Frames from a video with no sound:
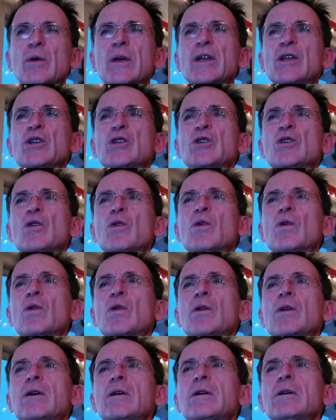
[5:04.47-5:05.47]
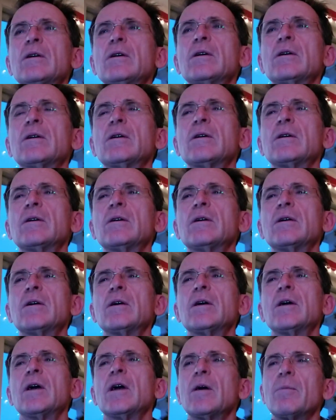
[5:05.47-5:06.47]
endure.
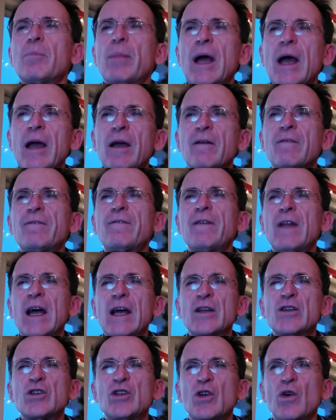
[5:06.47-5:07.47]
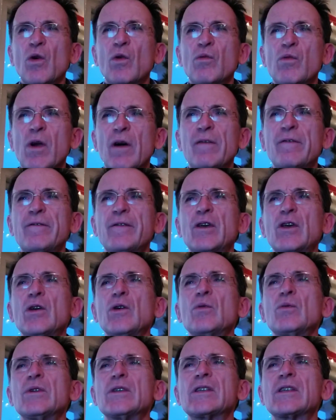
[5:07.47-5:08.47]
Pack flat your
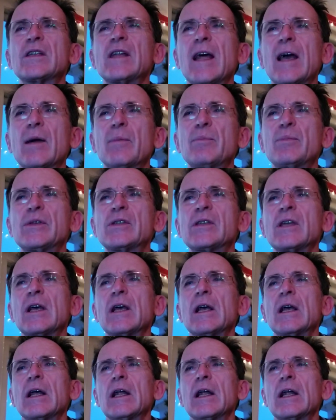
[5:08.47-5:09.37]
rough-hewn slabs,